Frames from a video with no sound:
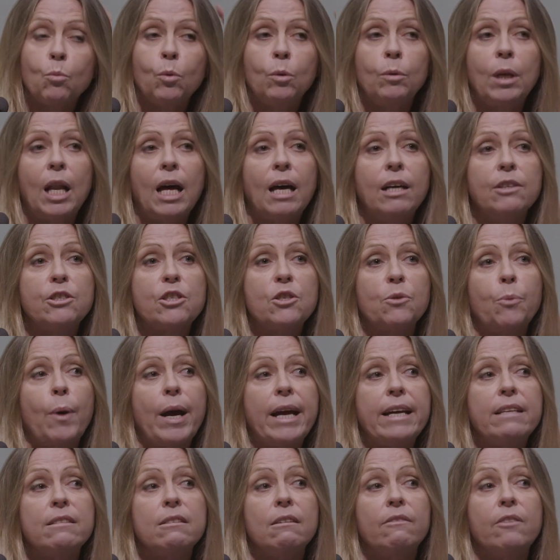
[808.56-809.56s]
large
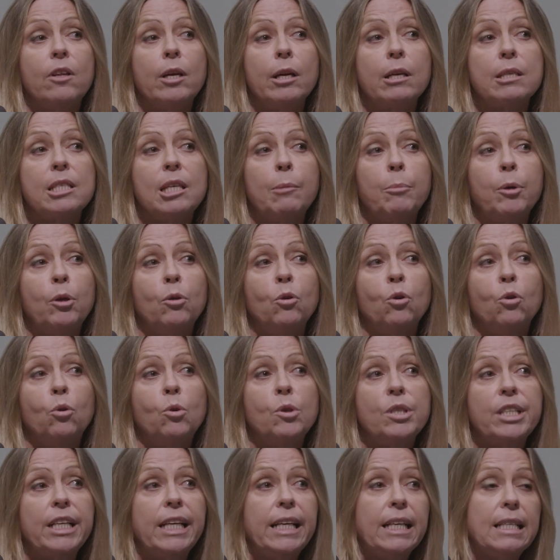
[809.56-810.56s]
swathes of the occipital
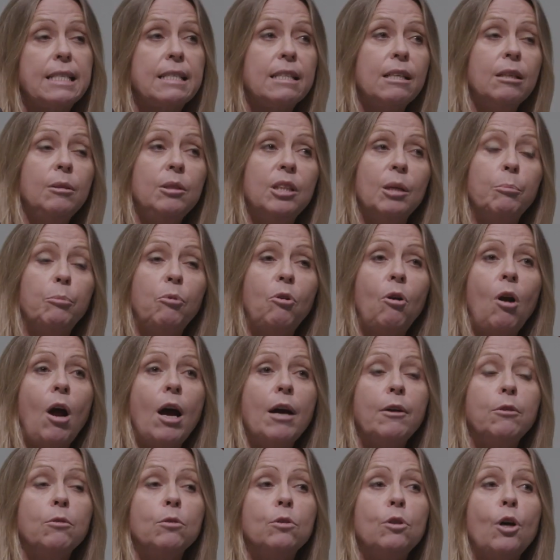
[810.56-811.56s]
cortex, the
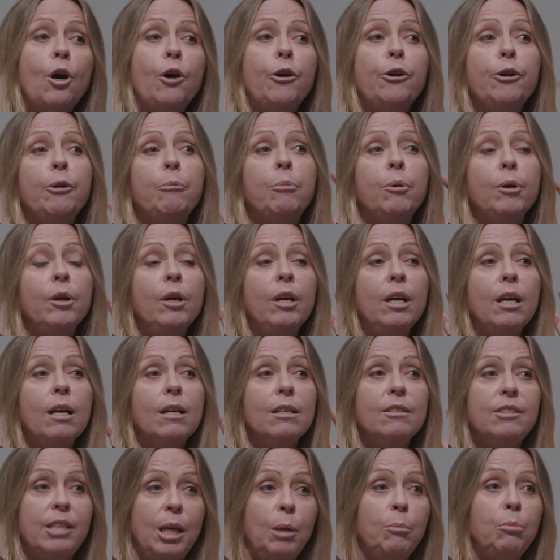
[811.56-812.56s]
parietal lobe,
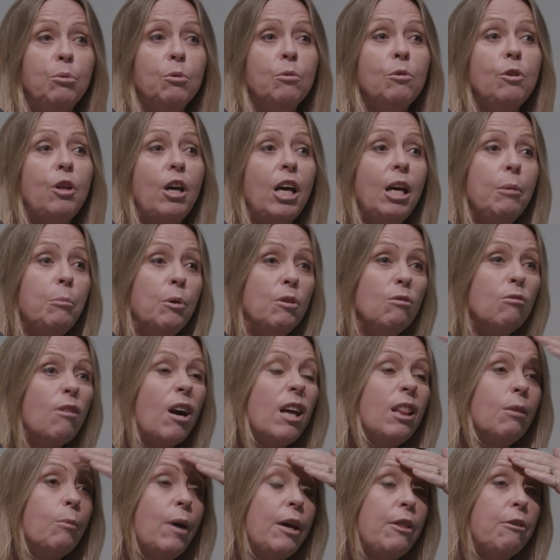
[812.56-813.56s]
temporal lobe, and
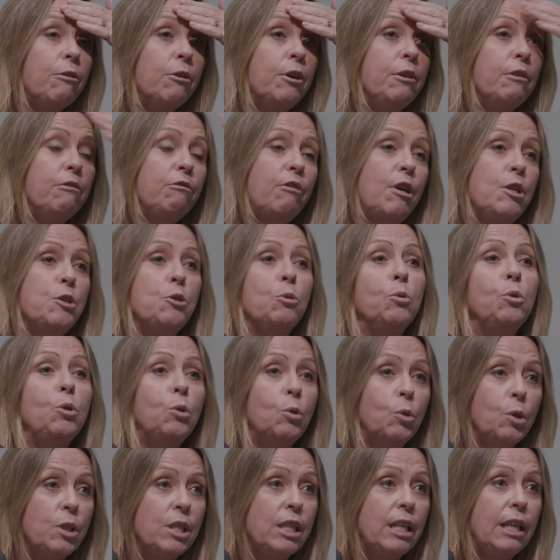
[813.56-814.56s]
right the way through to frontal
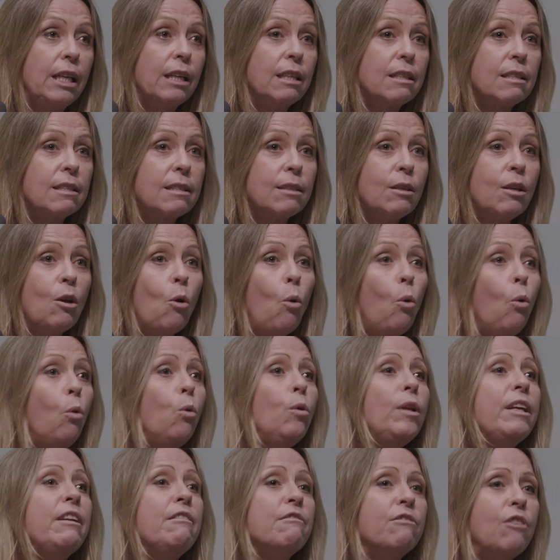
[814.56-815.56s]
cortex,
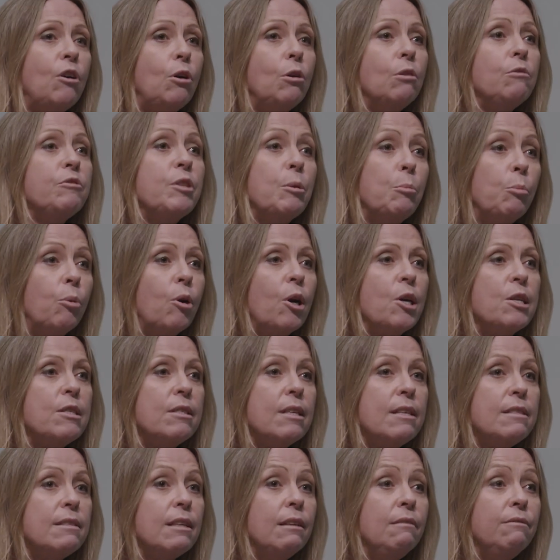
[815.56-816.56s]
all involved in
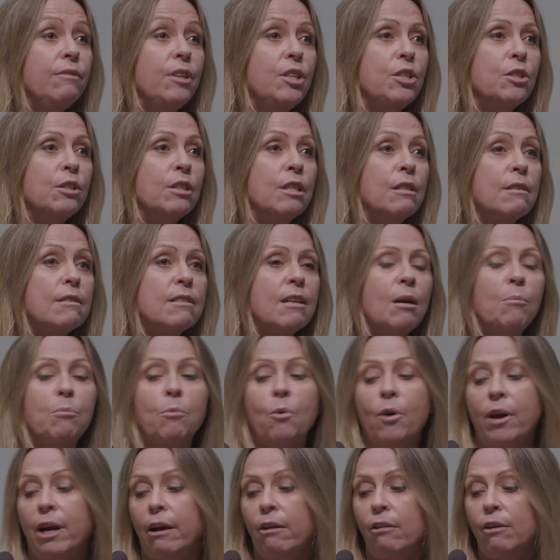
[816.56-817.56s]
processing vision in some
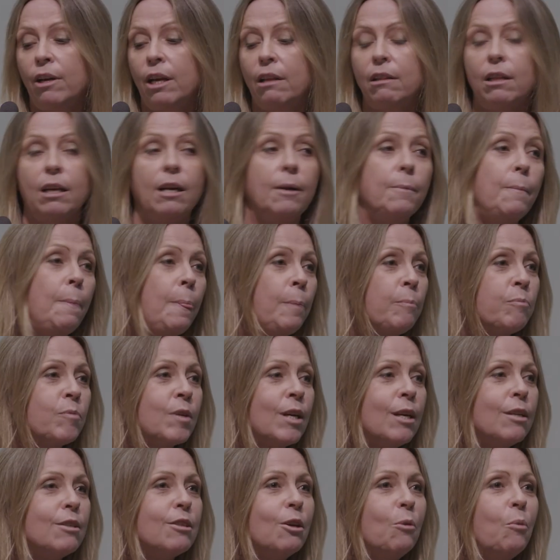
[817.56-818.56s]
way or another.
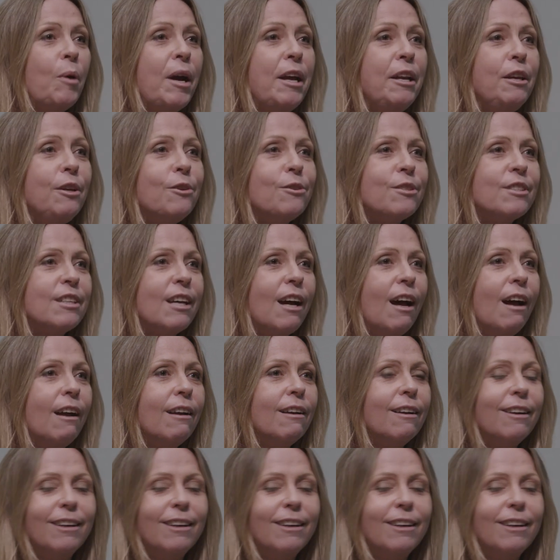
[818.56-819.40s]
So where do you start?